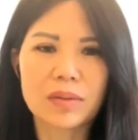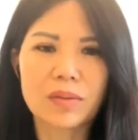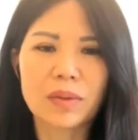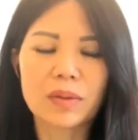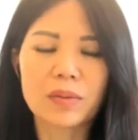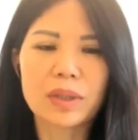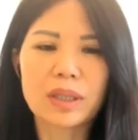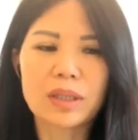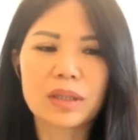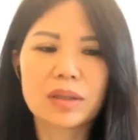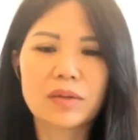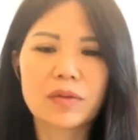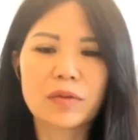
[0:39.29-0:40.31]
When we
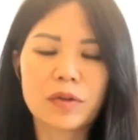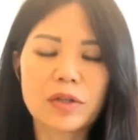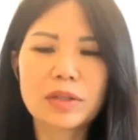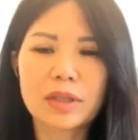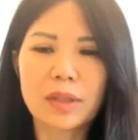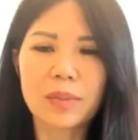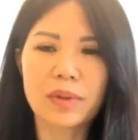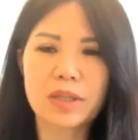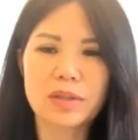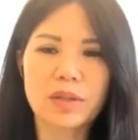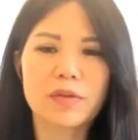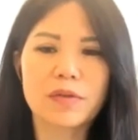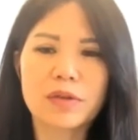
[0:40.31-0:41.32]
first, a couple of
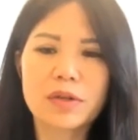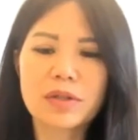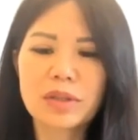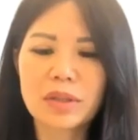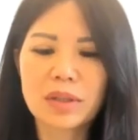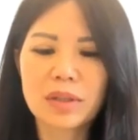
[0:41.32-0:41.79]
things, at first,